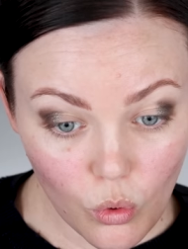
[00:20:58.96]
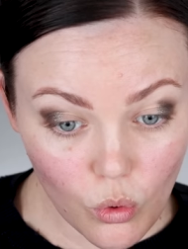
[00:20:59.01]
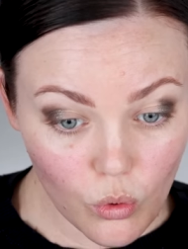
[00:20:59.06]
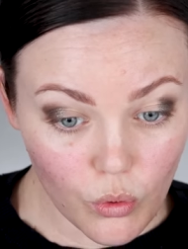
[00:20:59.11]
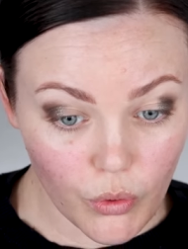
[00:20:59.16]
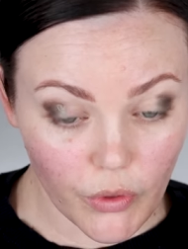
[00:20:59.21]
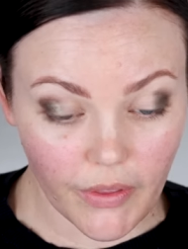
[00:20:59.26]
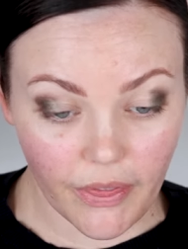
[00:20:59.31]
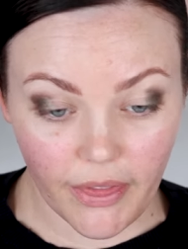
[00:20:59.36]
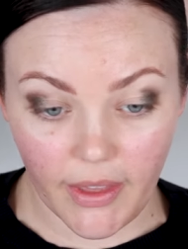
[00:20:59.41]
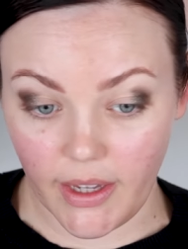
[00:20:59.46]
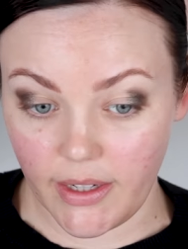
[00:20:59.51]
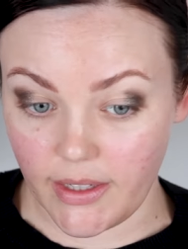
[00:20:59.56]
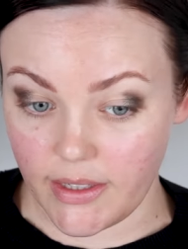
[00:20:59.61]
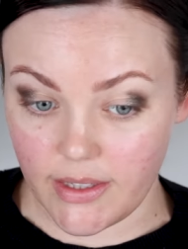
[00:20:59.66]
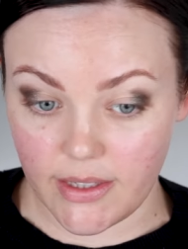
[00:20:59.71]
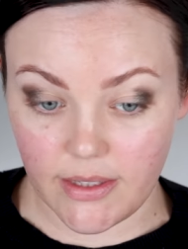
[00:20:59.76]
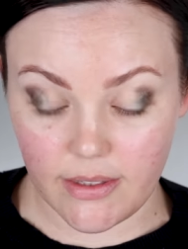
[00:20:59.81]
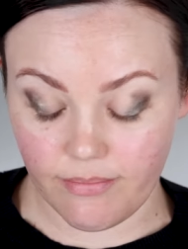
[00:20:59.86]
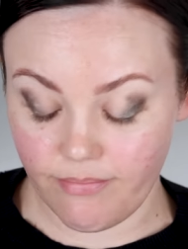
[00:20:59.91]
Ooh, that
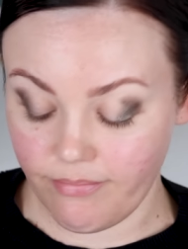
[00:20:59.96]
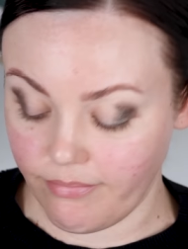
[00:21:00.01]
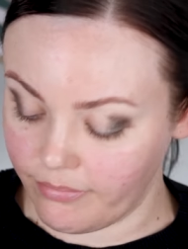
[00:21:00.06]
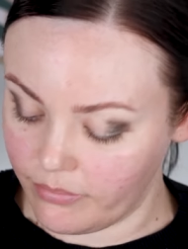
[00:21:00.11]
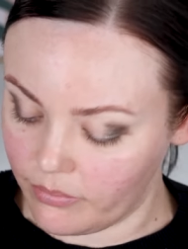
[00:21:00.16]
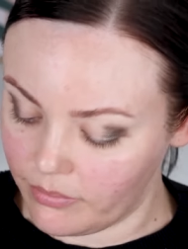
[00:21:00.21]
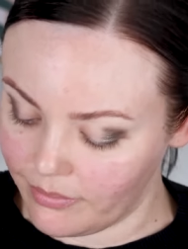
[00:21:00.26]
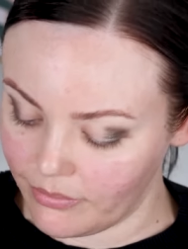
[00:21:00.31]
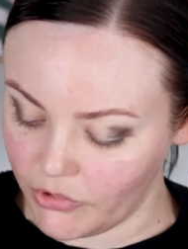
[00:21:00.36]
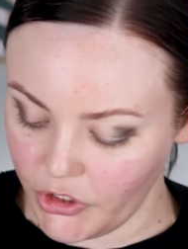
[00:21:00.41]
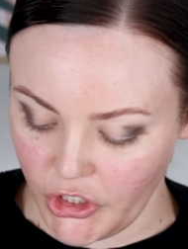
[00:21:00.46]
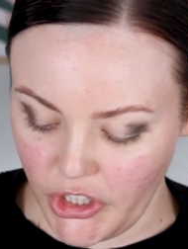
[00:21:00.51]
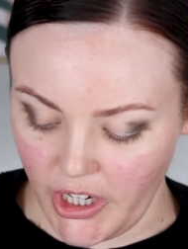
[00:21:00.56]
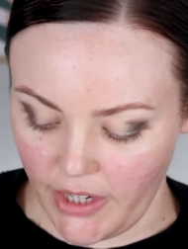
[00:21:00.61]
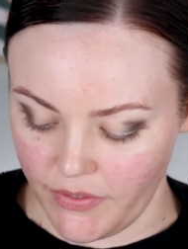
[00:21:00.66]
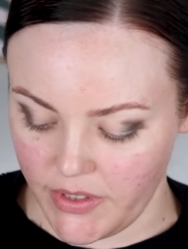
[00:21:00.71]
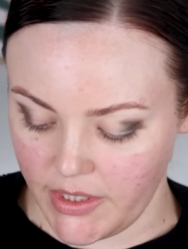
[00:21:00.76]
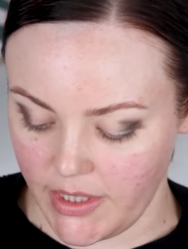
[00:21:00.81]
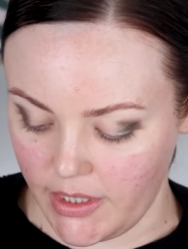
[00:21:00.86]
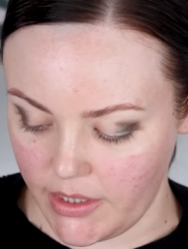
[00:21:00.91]
is
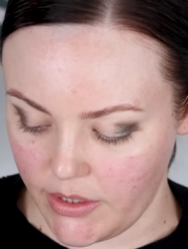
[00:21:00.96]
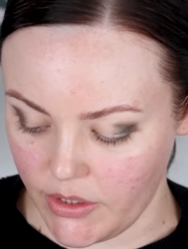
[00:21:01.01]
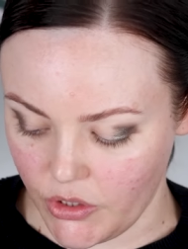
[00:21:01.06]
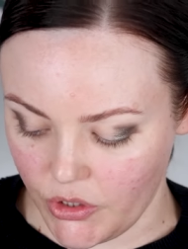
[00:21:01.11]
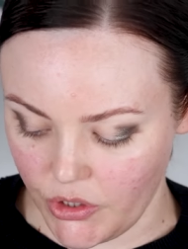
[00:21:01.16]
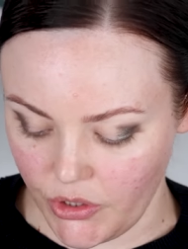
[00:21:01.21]
chef's kiss,